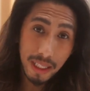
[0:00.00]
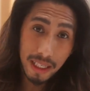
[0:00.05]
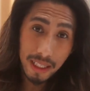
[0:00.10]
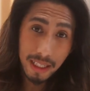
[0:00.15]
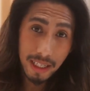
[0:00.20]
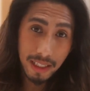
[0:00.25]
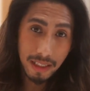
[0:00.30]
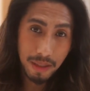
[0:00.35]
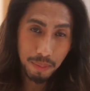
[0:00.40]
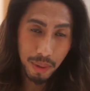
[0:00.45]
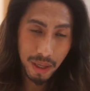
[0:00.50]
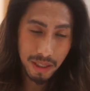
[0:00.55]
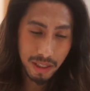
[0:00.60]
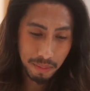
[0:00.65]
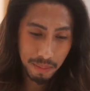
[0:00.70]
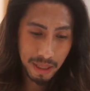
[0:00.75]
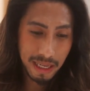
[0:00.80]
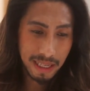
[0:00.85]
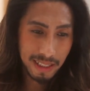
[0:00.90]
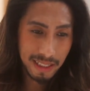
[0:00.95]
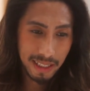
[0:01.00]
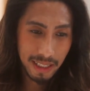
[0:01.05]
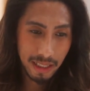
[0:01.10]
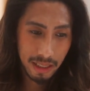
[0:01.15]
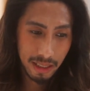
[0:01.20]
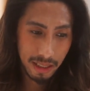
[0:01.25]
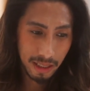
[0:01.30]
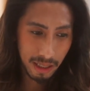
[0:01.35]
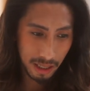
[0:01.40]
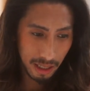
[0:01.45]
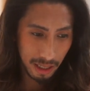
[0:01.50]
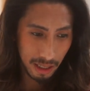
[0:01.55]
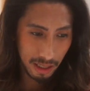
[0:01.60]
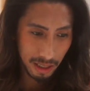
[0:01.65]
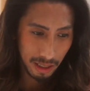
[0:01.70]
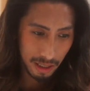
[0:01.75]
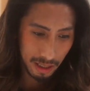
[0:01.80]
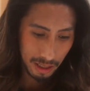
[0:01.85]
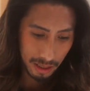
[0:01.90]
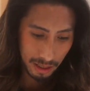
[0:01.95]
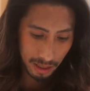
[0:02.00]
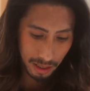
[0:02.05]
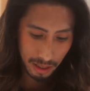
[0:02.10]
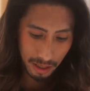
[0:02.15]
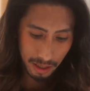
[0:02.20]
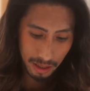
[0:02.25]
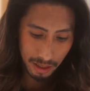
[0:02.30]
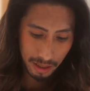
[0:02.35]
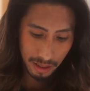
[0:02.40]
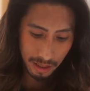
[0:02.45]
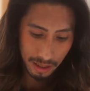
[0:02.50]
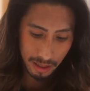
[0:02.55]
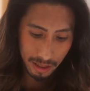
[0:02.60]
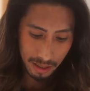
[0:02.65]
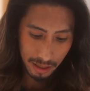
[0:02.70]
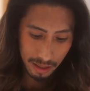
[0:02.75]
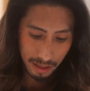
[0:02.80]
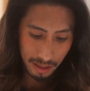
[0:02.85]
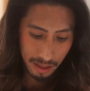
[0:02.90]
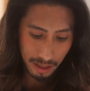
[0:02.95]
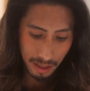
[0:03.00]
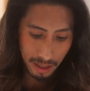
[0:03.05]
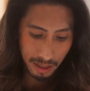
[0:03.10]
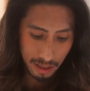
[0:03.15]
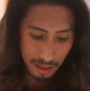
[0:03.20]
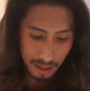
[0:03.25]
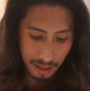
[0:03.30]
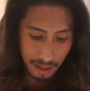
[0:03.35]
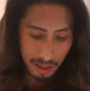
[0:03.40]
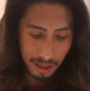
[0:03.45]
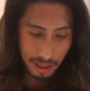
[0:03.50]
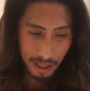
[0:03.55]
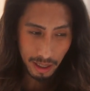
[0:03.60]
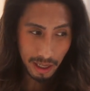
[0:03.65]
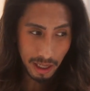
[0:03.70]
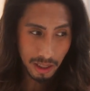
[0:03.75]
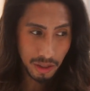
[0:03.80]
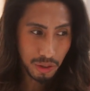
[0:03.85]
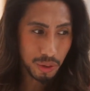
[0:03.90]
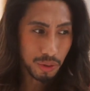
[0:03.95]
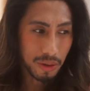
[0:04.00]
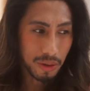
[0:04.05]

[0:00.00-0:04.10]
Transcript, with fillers: That's a possibility. Uh, I like to